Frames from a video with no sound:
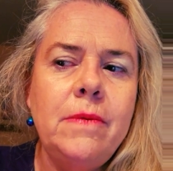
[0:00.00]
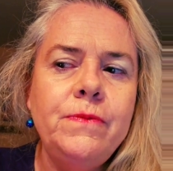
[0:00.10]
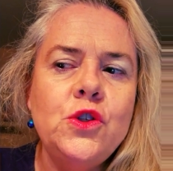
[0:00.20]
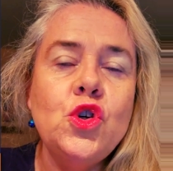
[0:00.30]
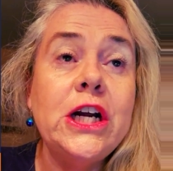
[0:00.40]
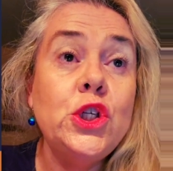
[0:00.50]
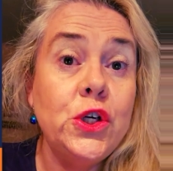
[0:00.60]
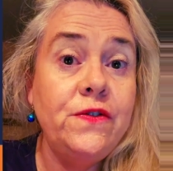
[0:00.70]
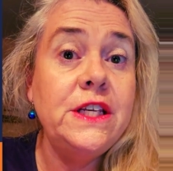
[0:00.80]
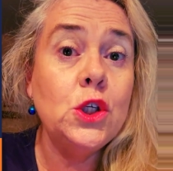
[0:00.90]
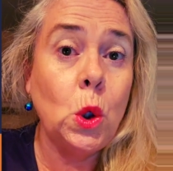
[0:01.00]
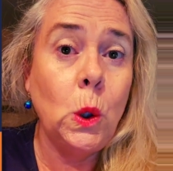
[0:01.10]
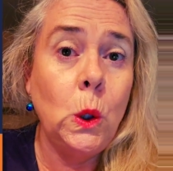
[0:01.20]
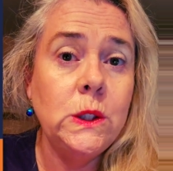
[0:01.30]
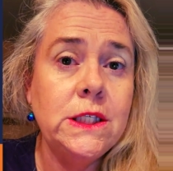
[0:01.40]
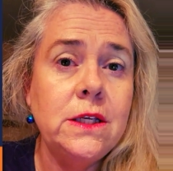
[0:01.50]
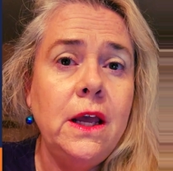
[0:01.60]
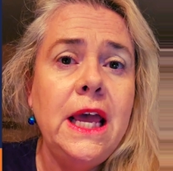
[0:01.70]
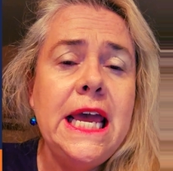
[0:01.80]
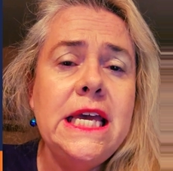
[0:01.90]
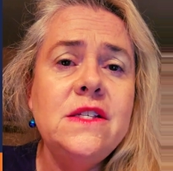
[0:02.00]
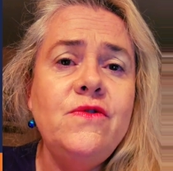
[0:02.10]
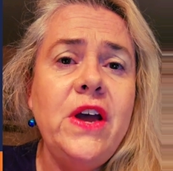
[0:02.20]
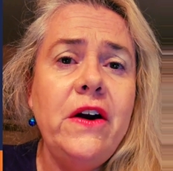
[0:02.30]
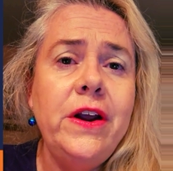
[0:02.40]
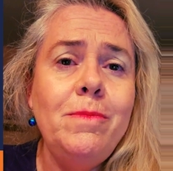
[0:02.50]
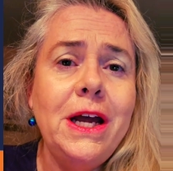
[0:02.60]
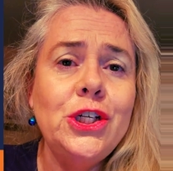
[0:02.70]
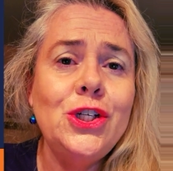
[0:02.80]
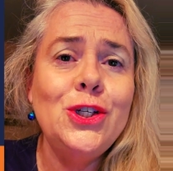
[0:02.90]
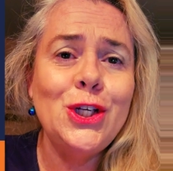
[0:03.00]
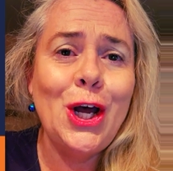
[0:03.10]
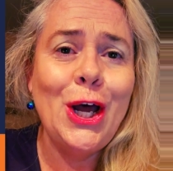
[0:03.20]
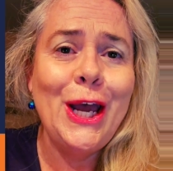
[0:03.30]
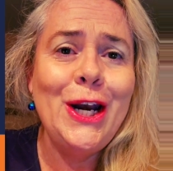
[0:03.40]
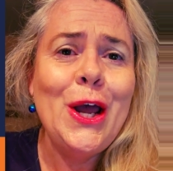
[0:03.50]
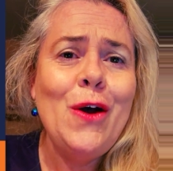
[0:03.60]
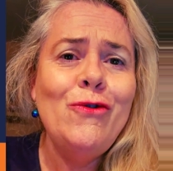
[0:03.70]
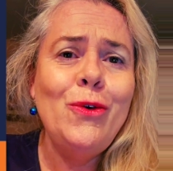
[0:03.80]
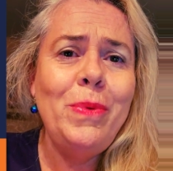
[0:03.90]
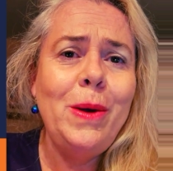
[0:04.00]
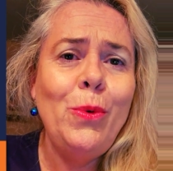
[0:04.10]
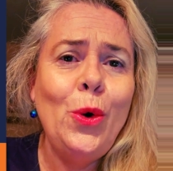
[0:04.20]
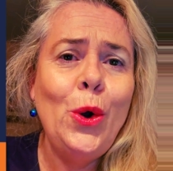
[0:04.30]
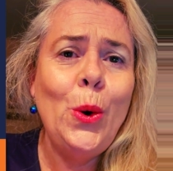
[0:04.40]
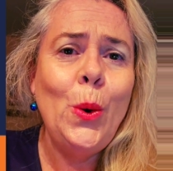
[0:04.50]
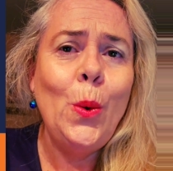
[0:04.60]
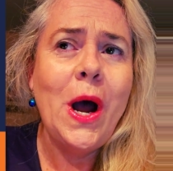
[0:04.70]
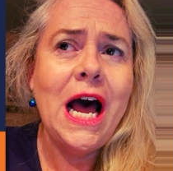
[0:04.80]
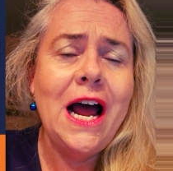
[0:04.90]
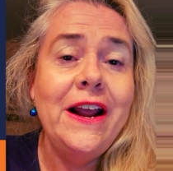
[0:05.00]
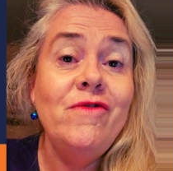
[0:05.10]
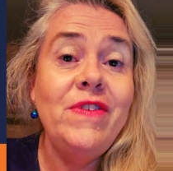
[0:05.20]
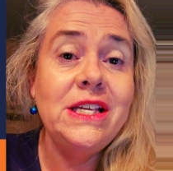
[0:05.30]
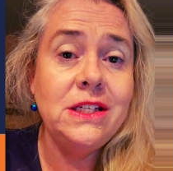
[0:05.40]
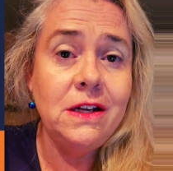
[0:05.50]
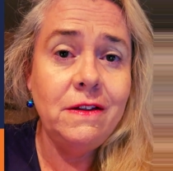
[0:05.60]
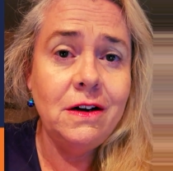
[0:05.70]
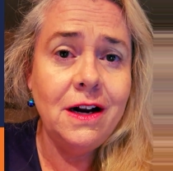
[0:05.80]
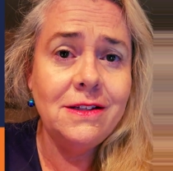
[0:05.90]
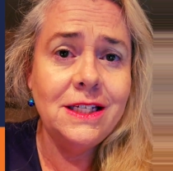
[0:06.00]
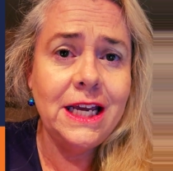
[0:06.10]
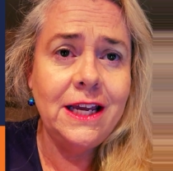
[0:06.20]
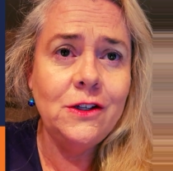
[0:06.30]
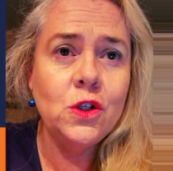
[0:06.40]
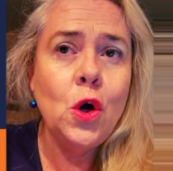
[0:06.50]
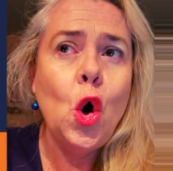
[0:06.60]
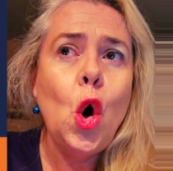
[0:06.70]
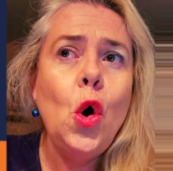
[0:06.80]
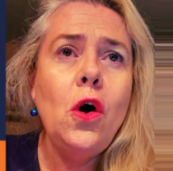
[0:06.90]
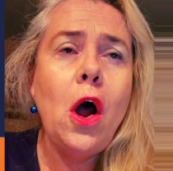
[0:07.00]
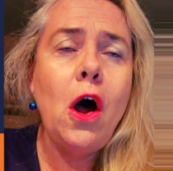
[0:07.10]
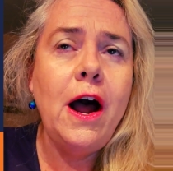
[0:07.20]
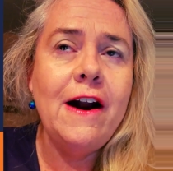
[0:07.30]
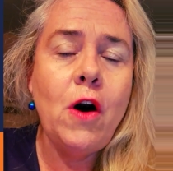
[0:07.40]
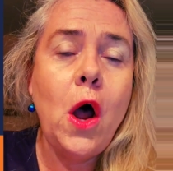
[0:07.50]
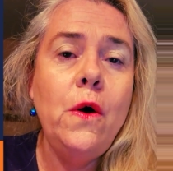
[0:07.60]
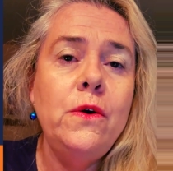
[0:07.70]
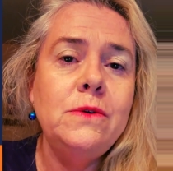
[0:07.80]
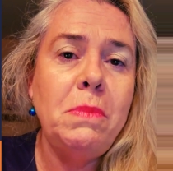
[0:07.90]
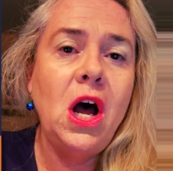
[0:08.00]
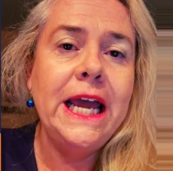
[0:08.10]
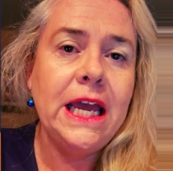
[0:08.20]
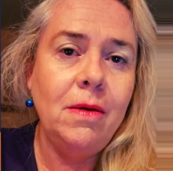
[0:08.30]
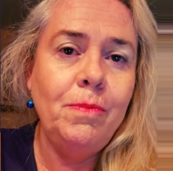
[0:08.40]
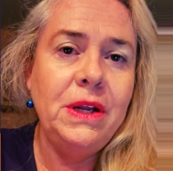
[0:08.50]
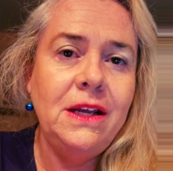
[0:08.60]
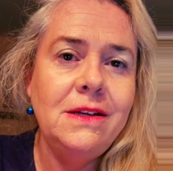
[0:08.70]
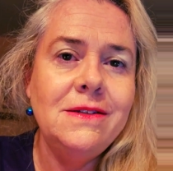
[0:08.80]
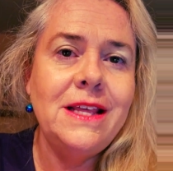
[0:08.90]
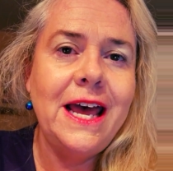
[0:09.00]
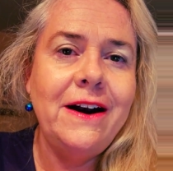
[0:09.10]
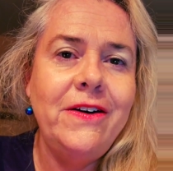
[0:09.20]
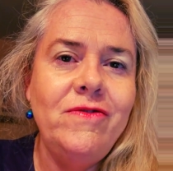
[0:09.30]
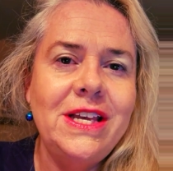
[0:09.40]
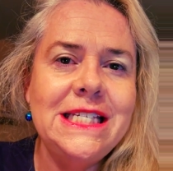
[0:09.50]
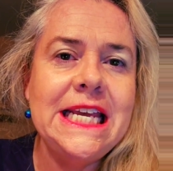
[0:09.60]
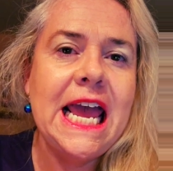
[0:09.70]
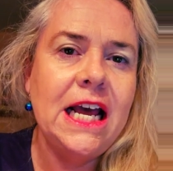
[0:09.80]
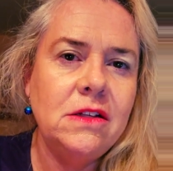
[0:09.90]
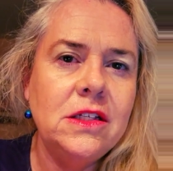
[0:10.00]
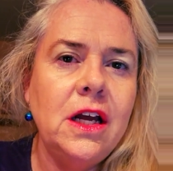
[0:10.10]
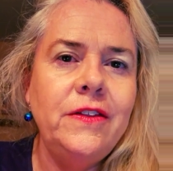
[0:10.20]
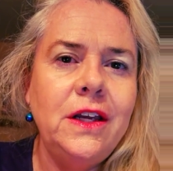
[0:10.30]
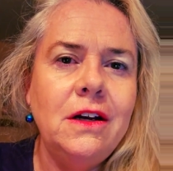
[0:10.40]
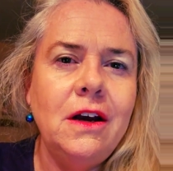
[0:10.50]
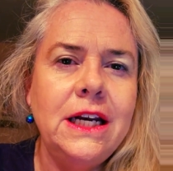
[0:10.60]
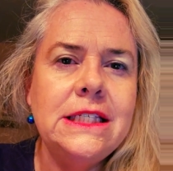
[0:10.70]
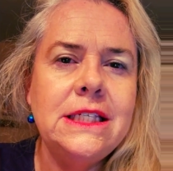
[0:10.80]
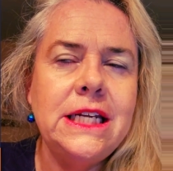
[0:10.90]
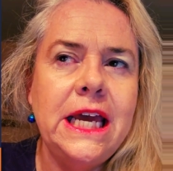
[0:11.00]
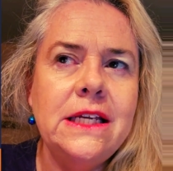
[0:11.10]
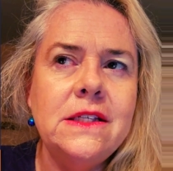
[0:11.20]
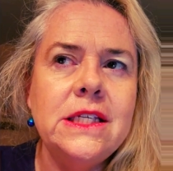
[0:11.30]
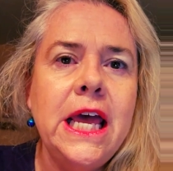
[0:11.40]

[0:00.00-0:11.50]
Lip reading: structure of this course is very much designed for people who are investing in the United States or are owned by companies that are investing outside the United States,